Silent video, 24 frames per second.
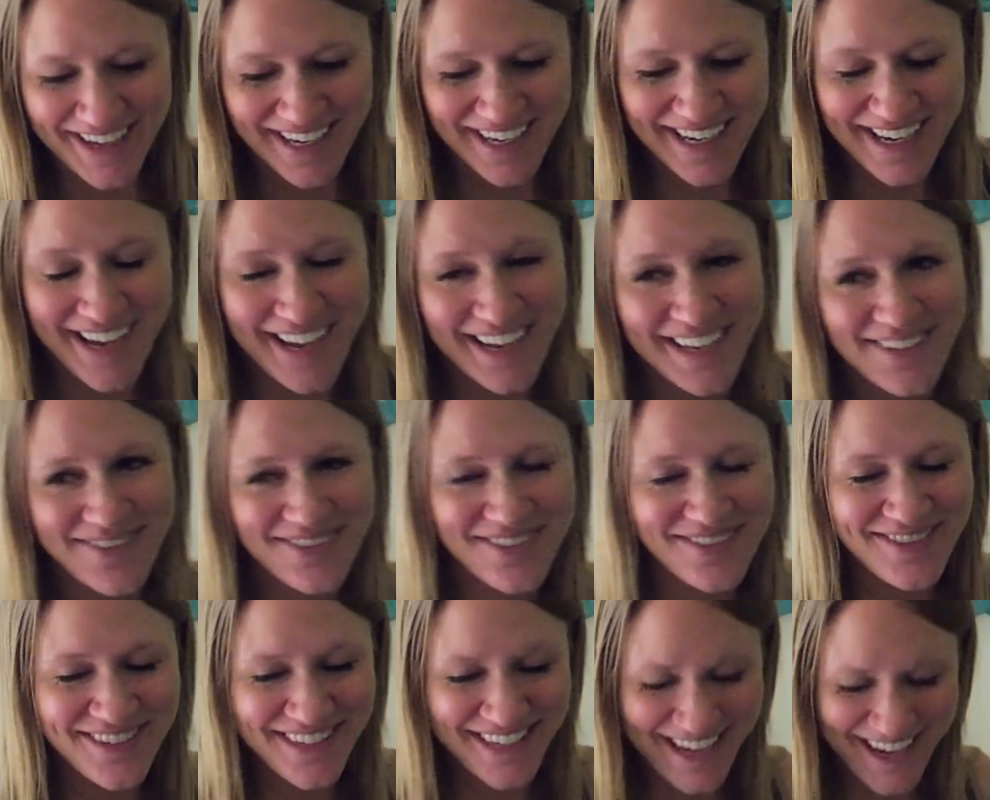Yes, but
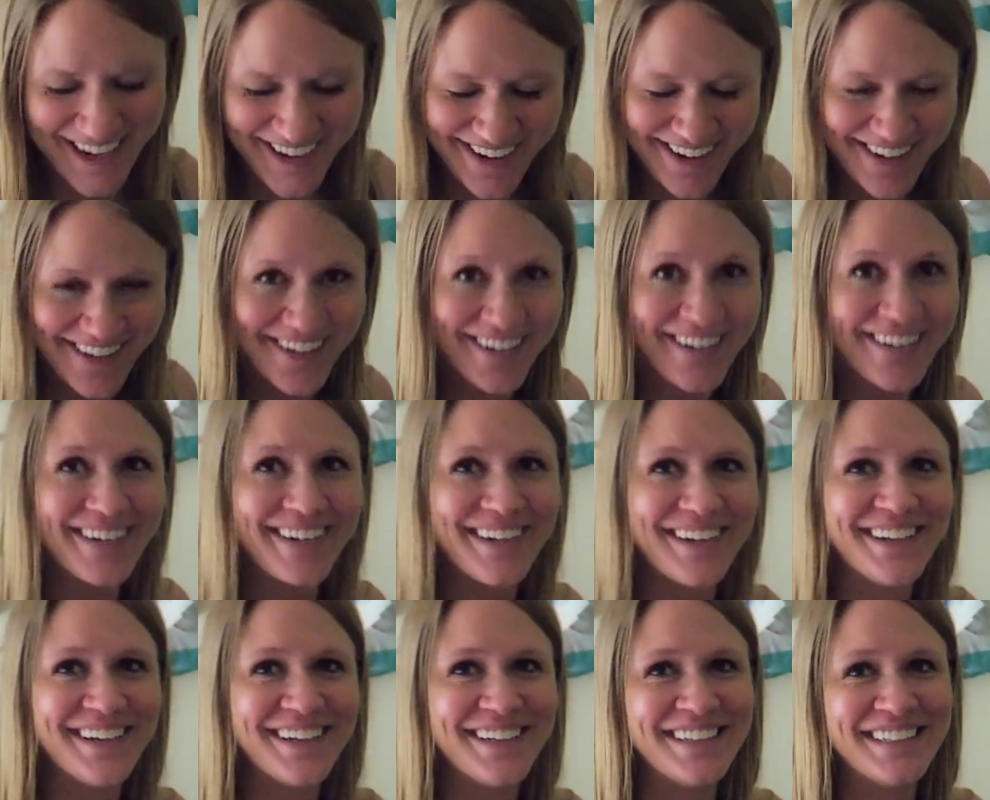I'm scared.
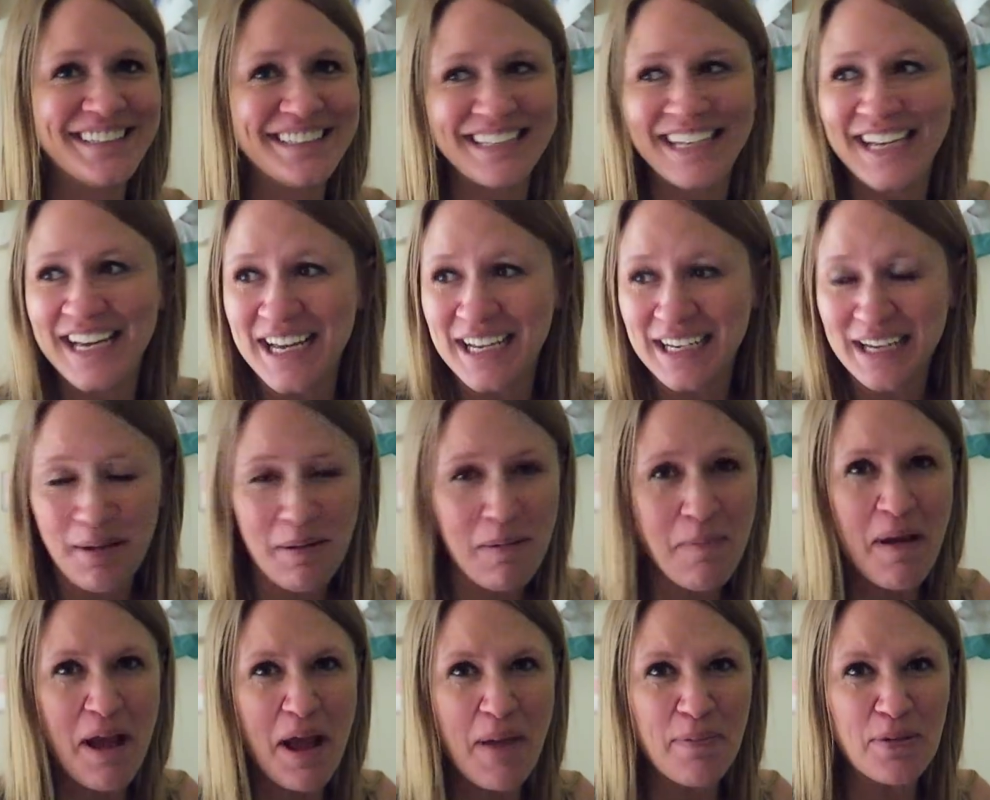Why?
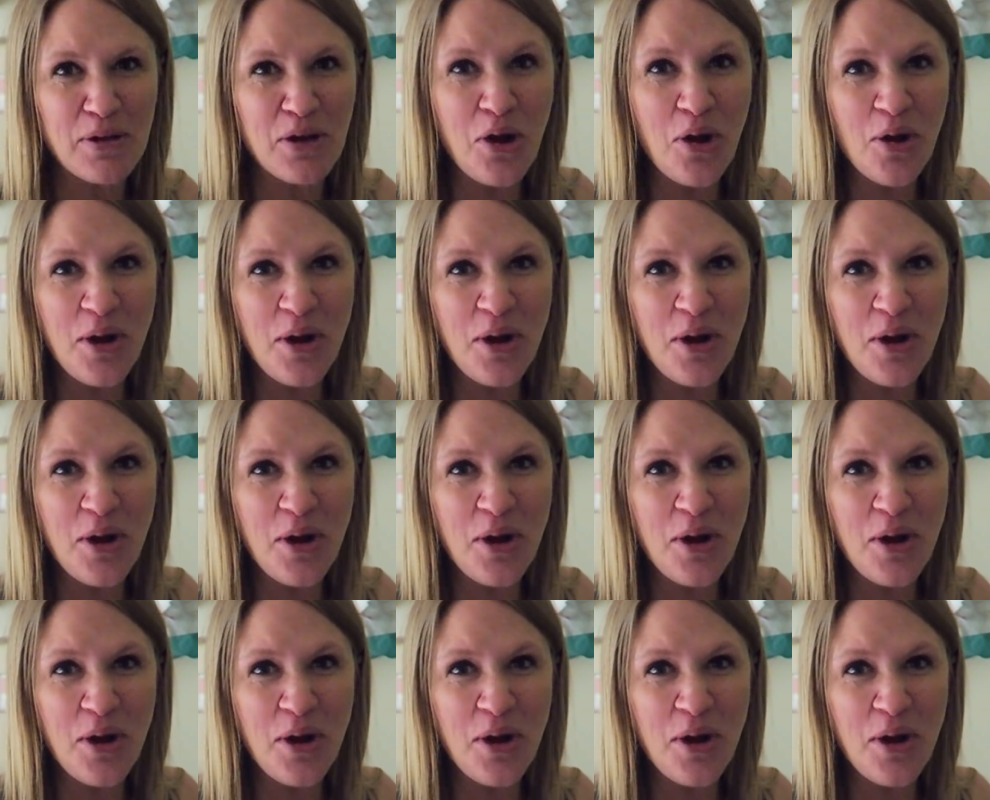Get my go